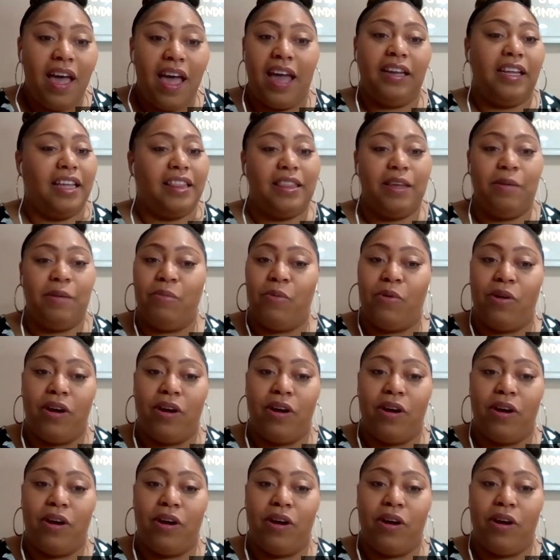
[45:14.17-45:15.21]
and get them
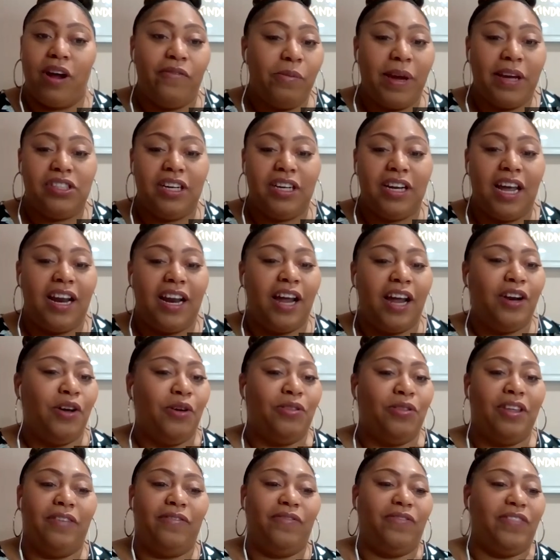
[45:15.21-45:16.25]
more information. And
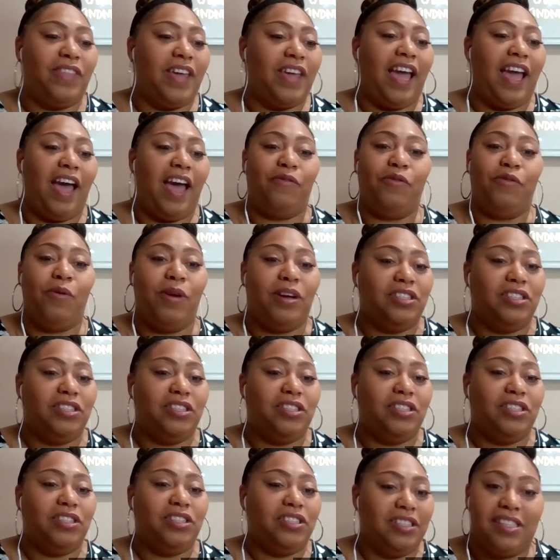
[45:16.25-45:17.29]
I know that if they have
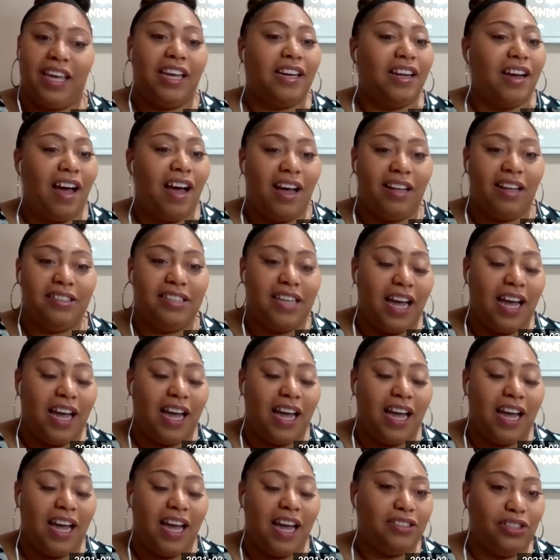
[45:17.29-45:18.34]
questions, they can
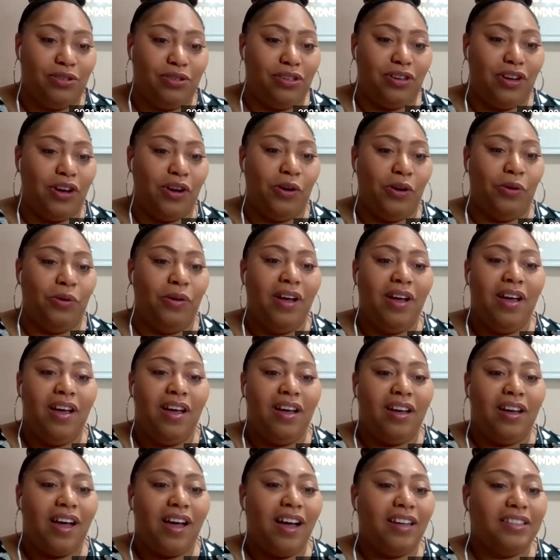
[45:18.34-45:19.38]
contact you, you know,
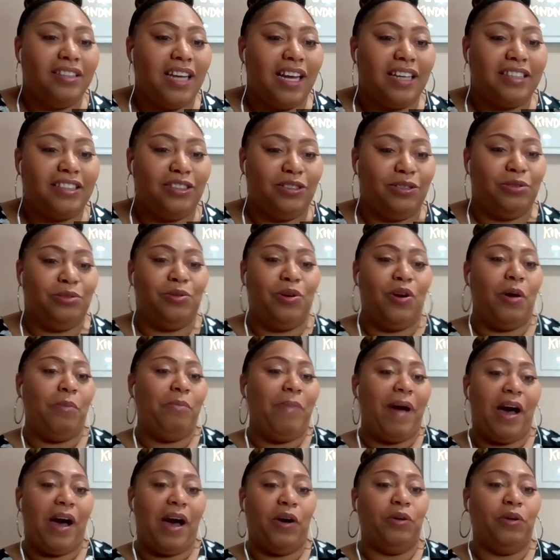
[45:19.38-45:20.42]
contact you
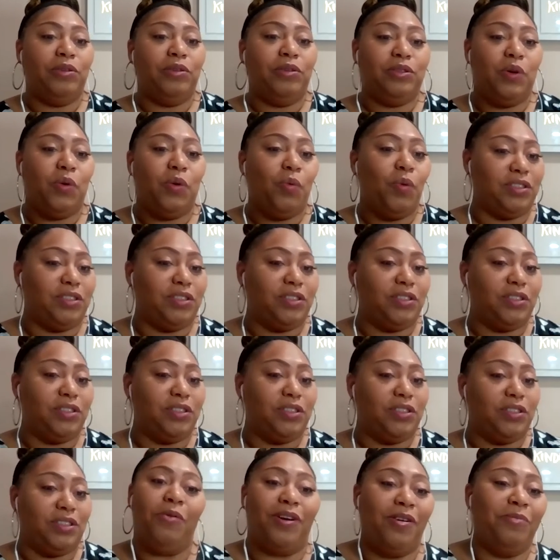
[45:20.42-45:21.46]
about
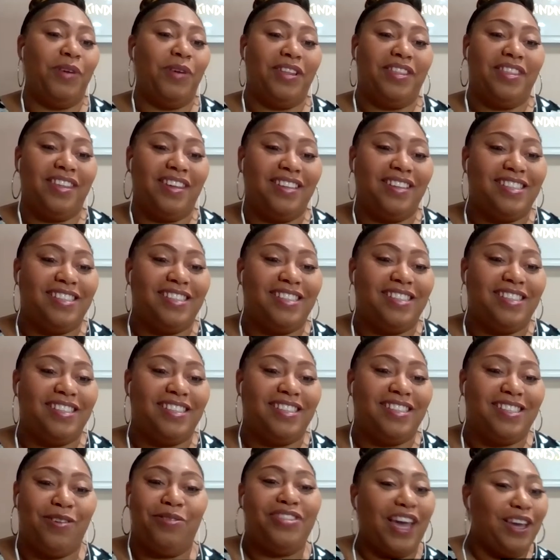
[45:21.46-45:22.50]
what's going on with it.
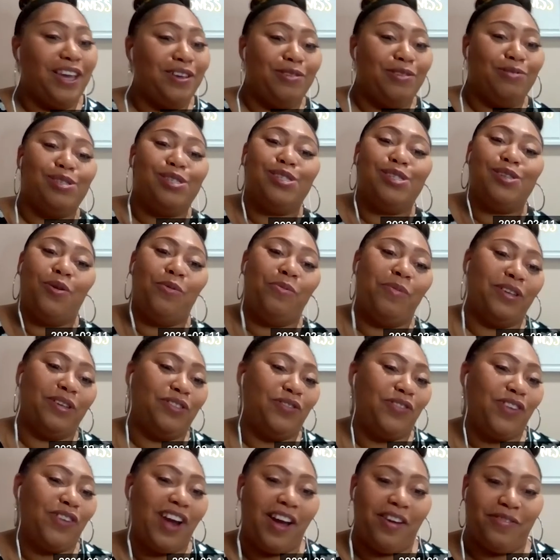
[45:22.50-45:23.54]
So thank you
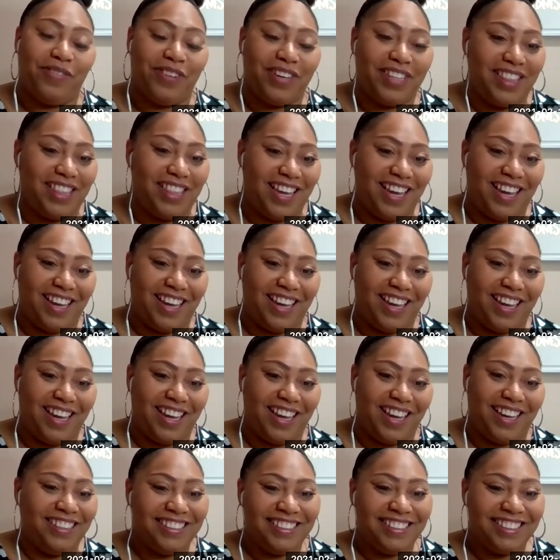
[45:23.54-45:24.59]
so much for
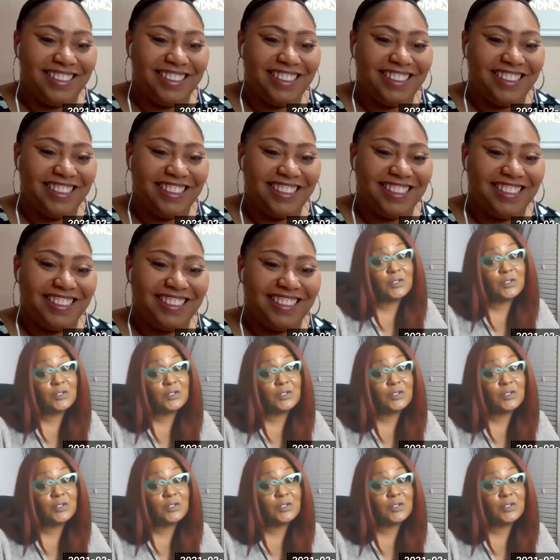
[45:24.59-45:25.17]
everything. Thank